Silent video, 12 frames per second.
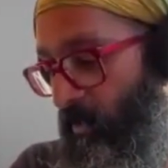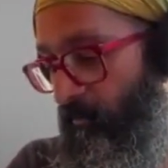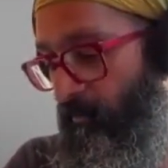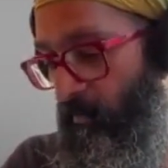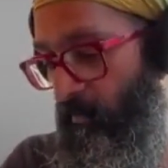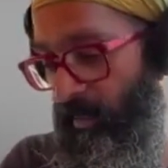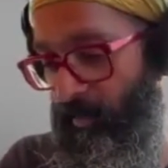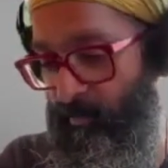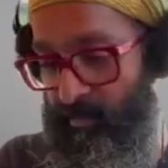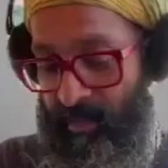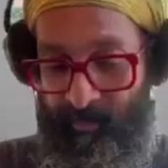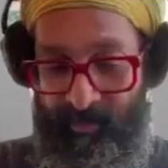ago, if I wanted to
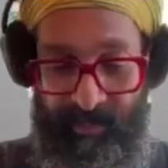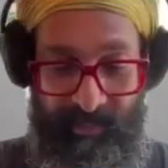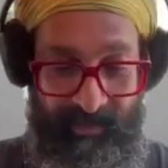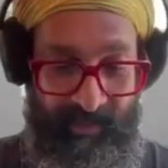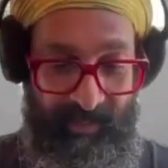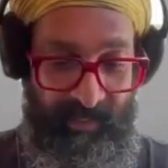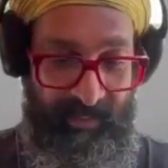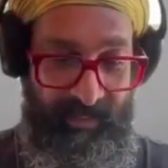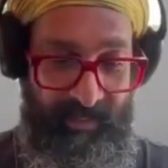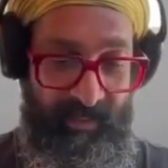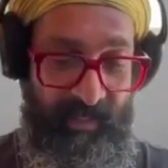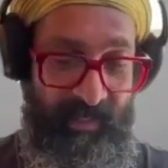buy plane
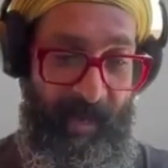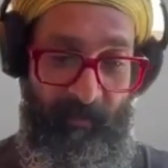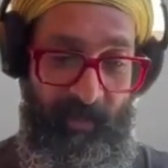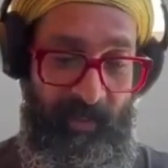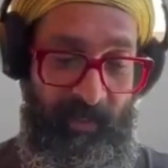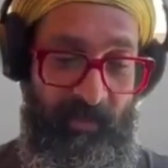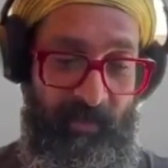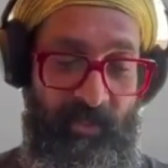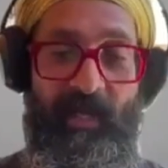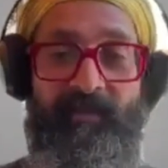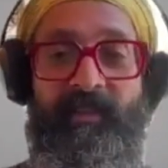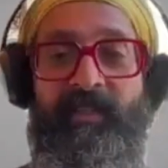tickets, I went into a
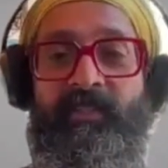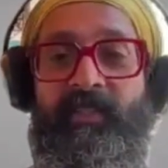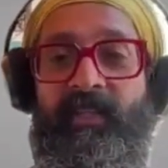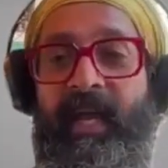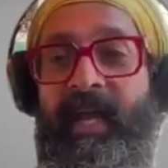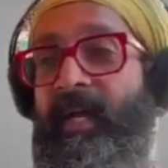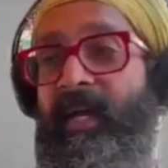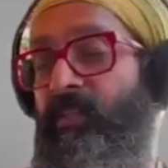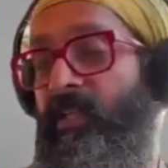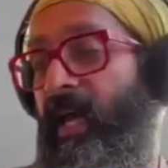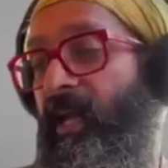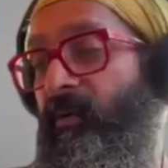travel agent. I actually
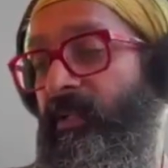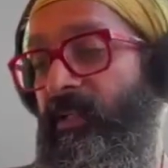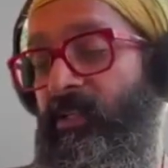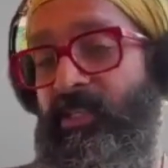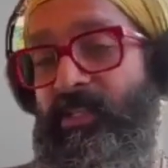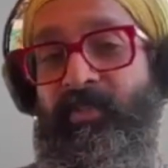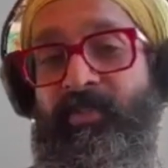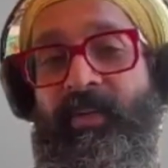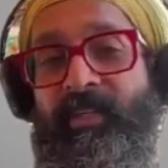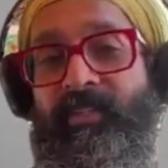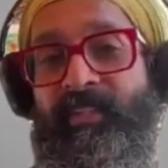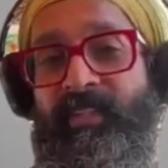had a relationship with a
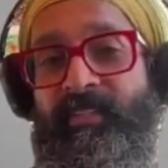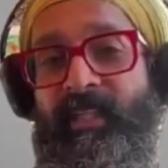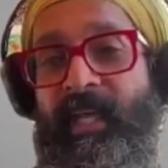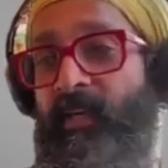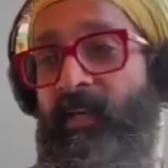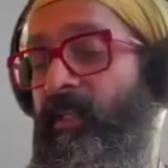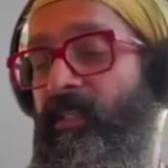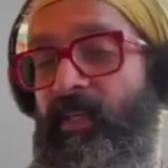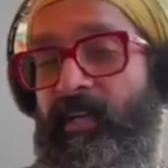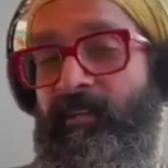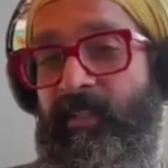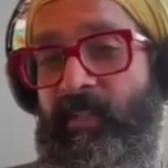travel agent. I had a great
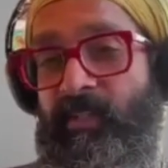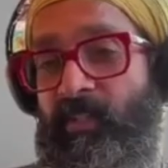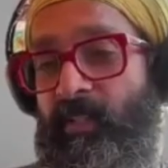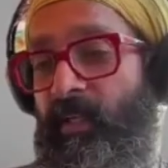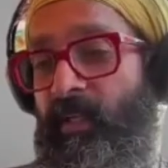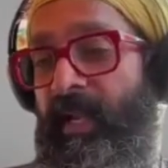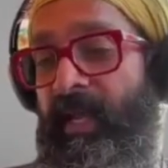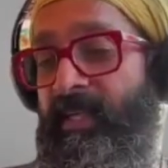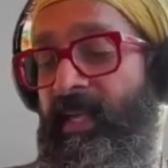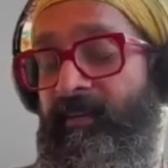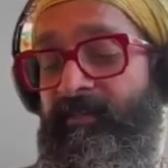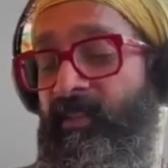travel agent, and I
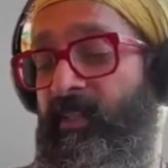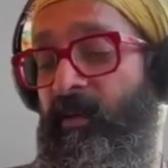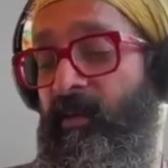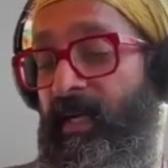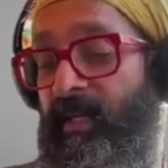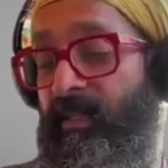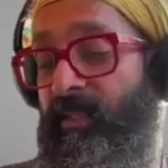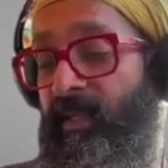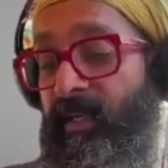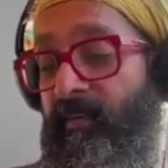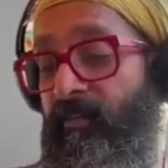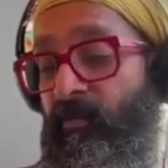didn't have to think about anything. I
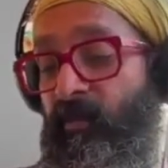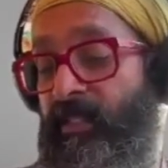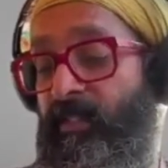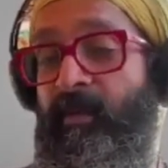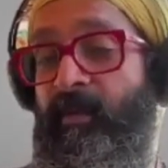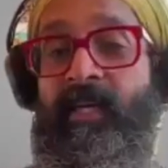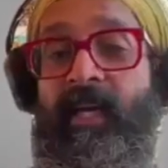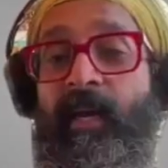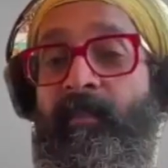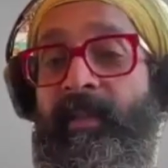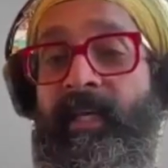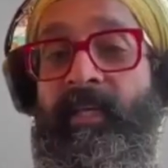didn't have to waste all my
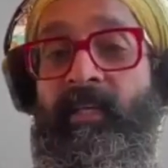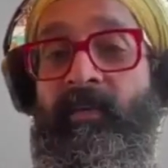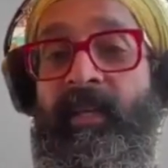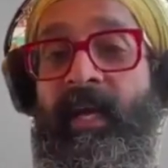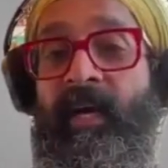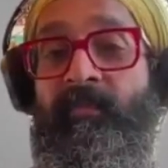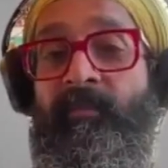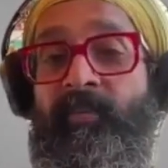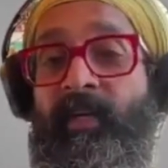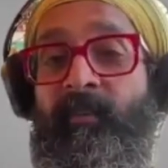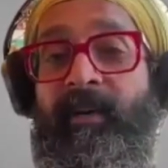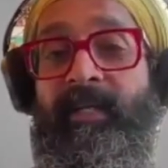time like I do now
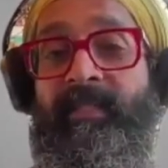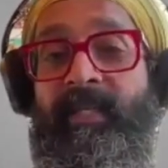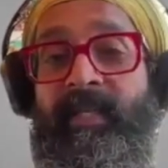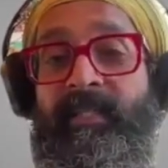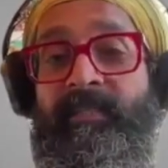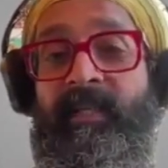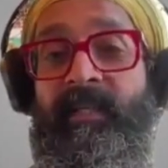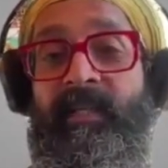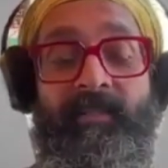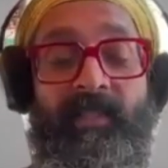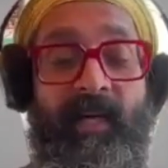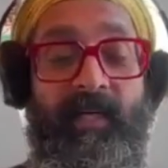trying to buy tickets.
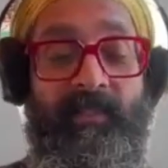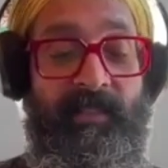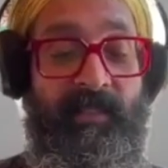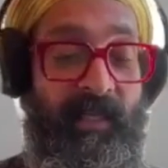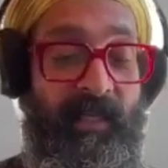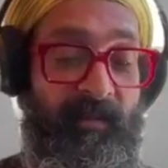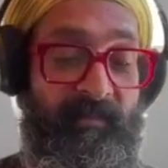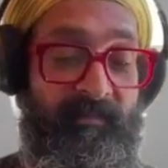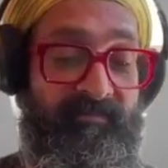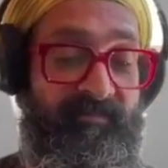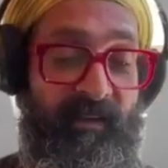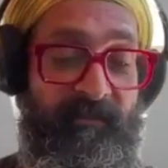I talked to
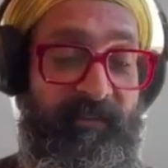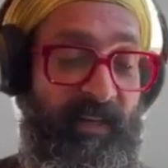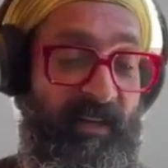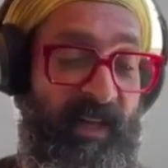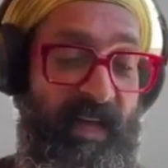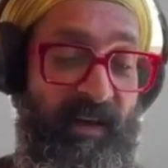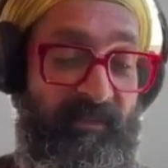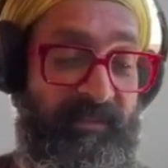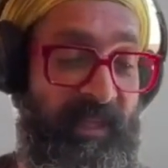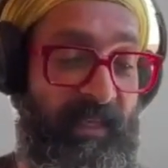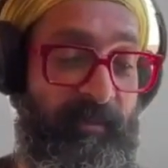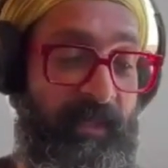them. They figured it out.
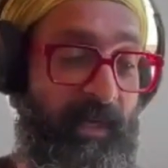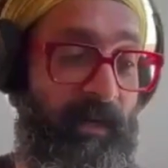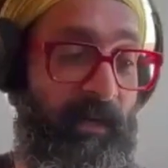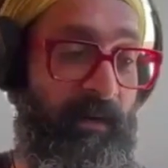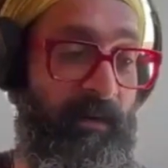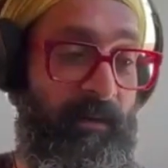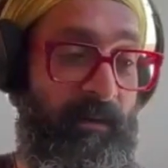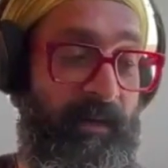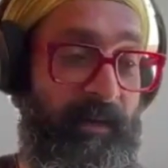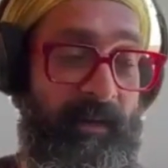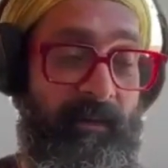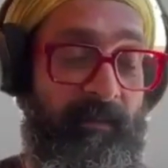They gave me a call
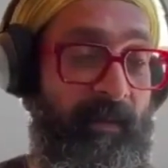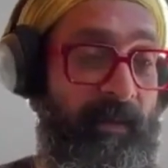like